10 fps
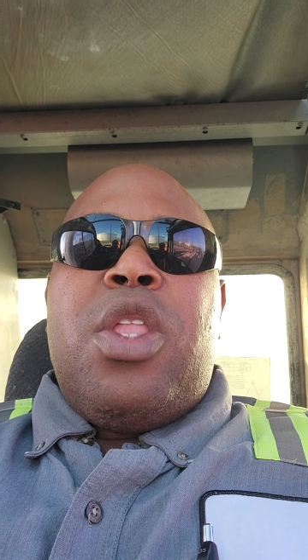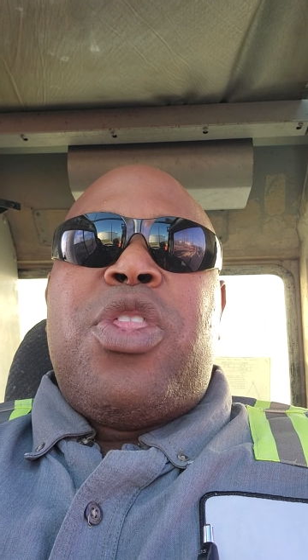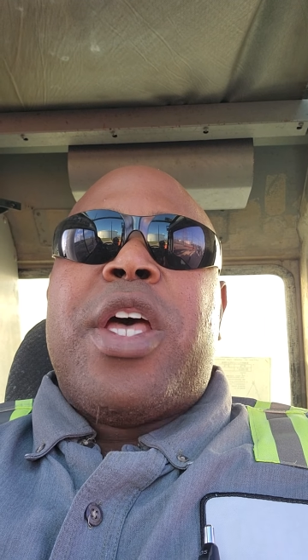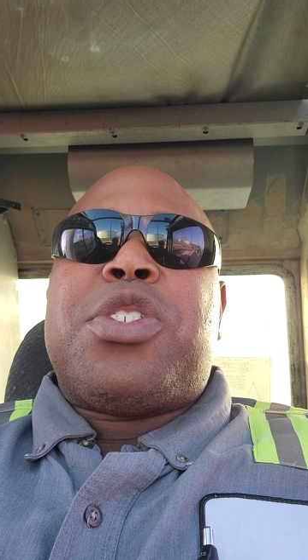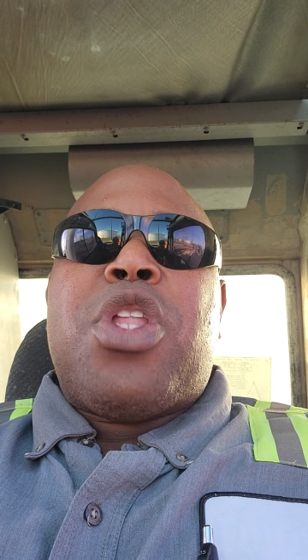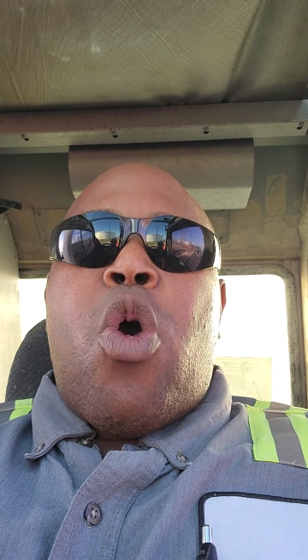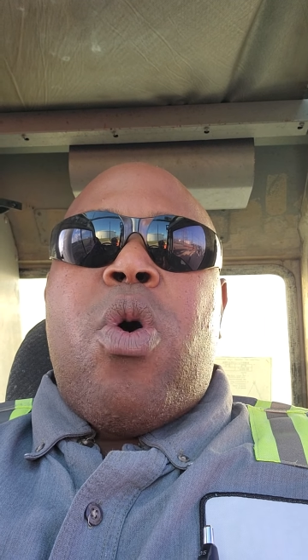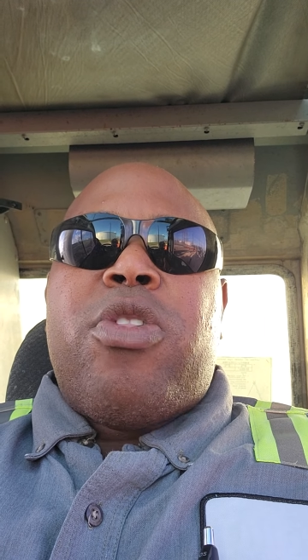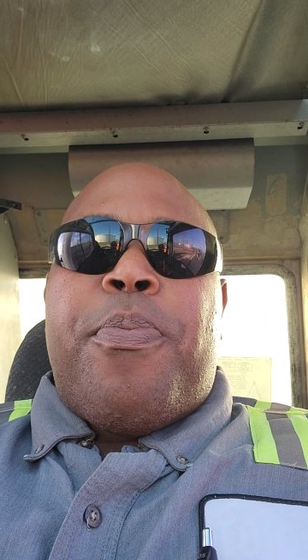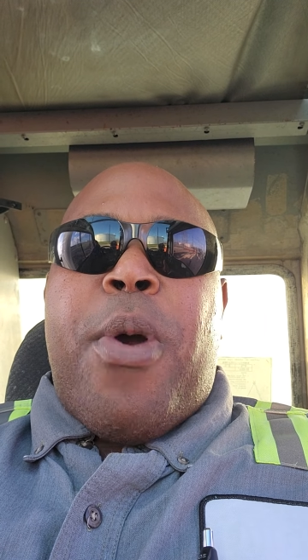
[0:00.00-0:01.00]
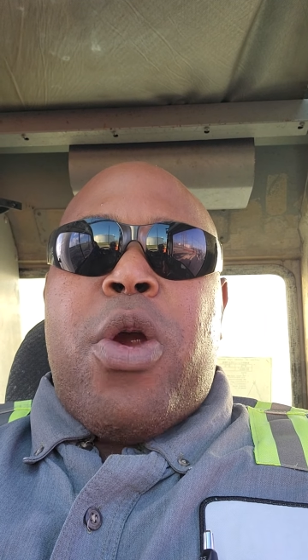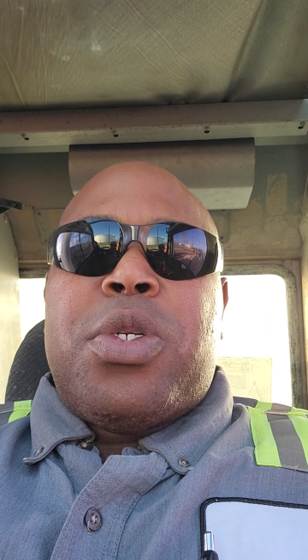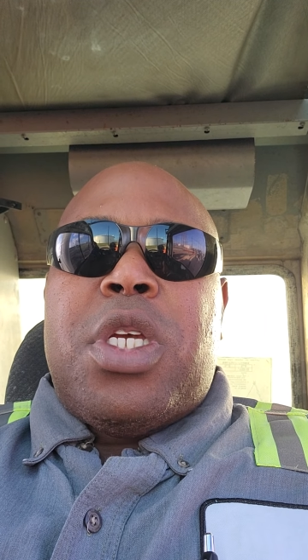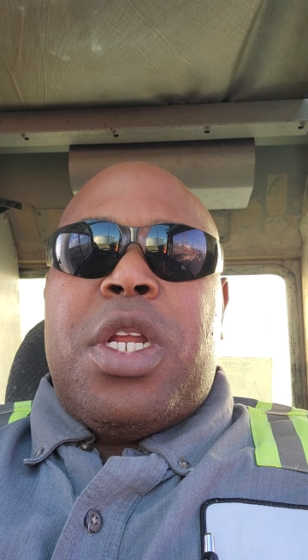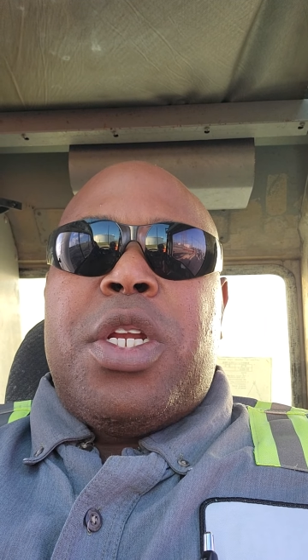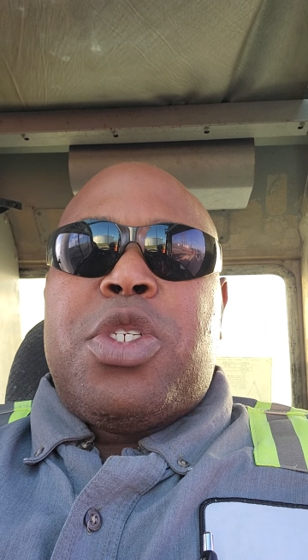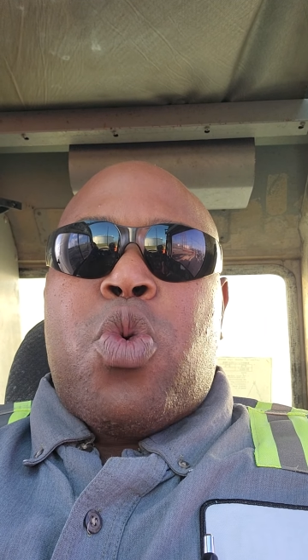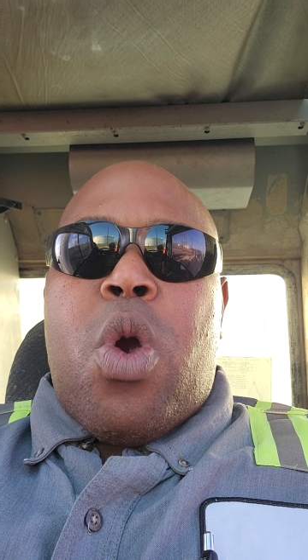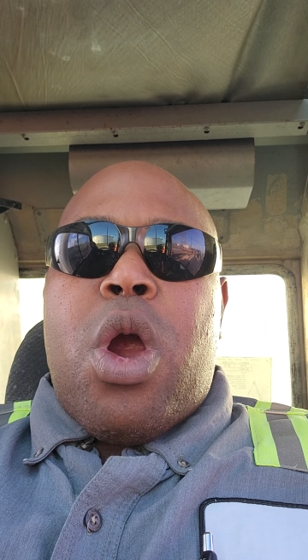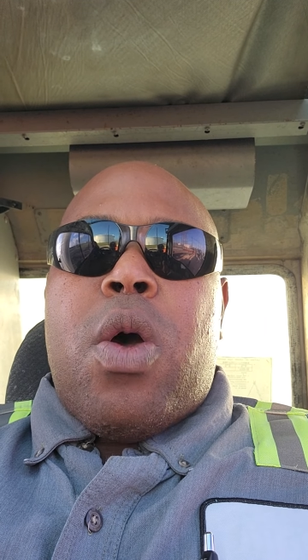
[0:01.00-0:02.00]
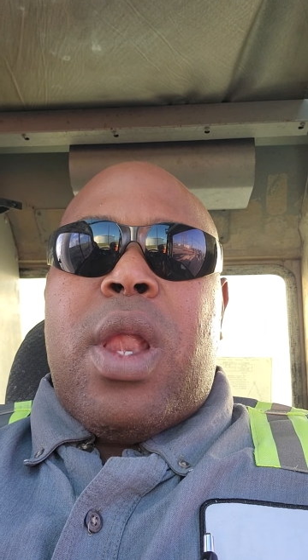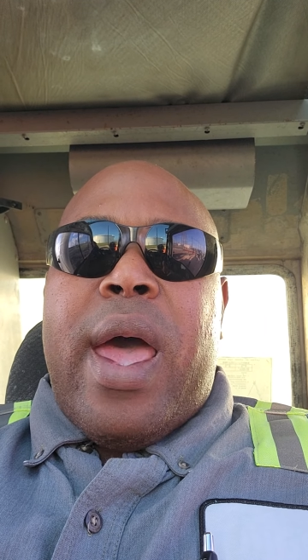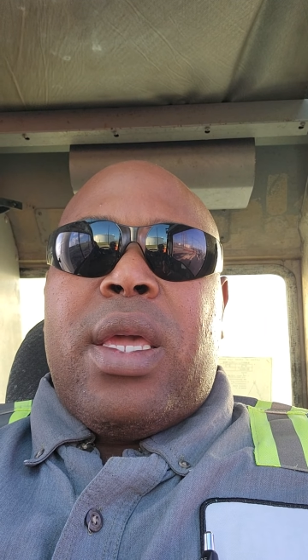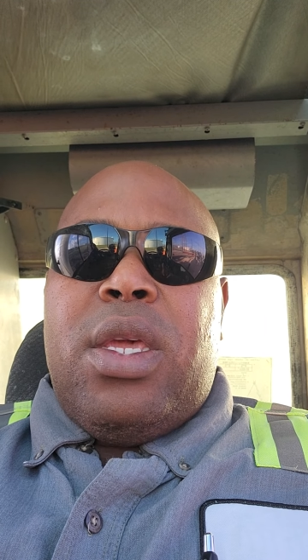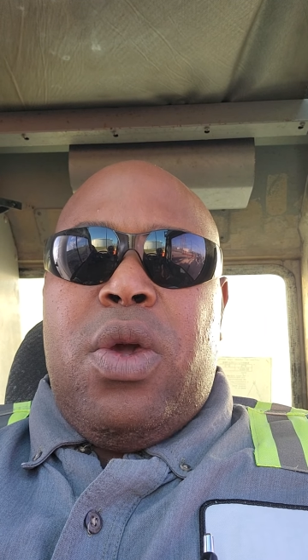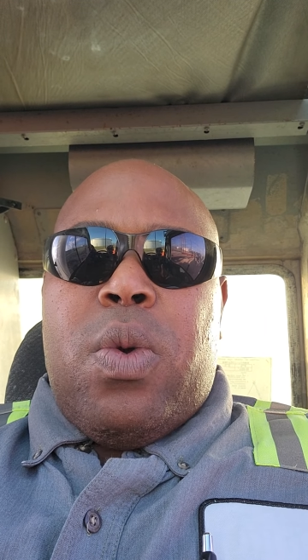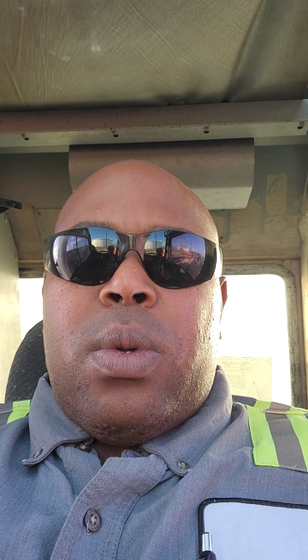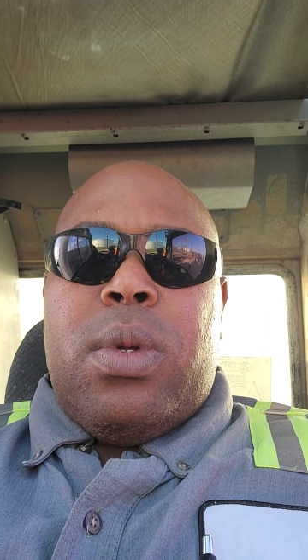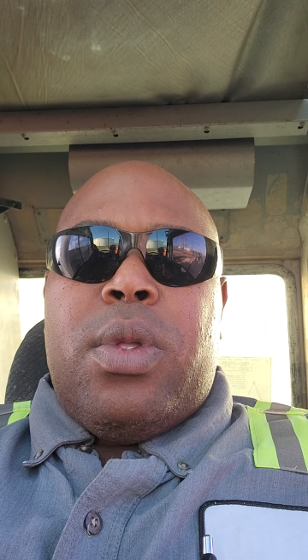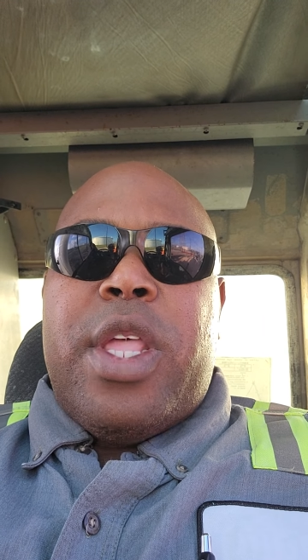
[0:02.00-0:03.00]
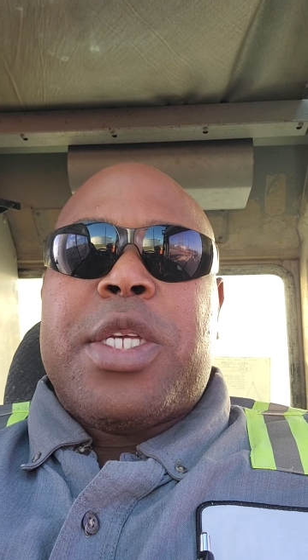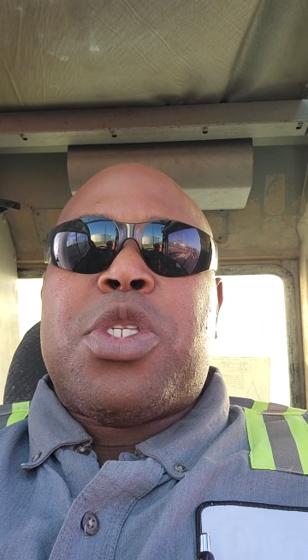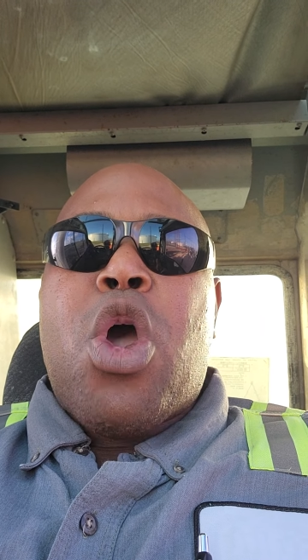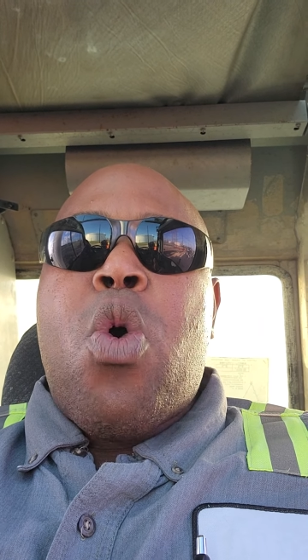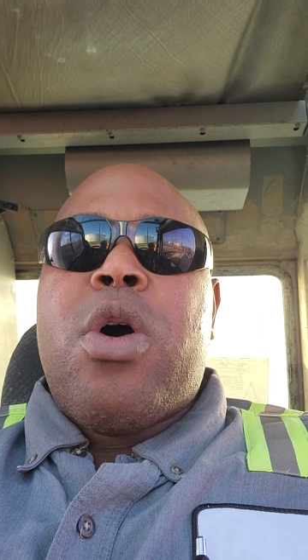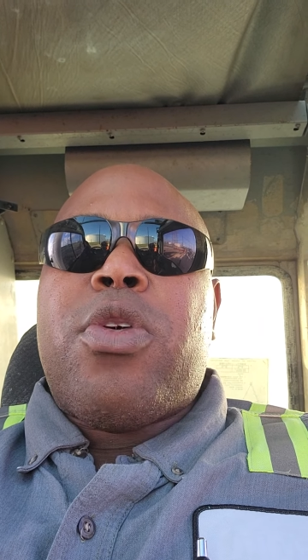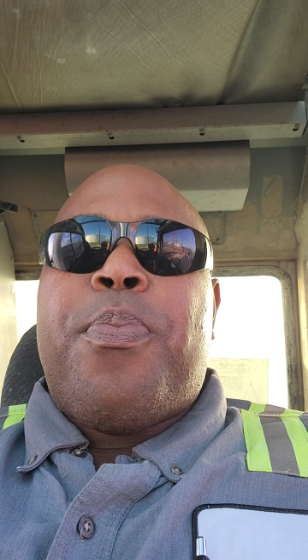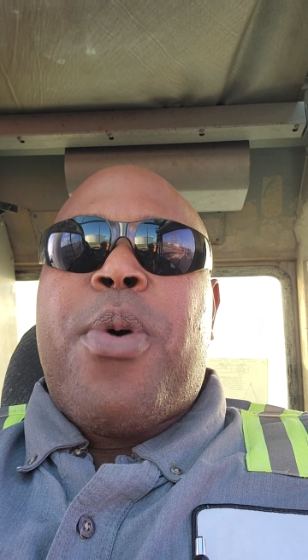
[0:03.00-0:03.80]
There's no other person in this world like you. There's no other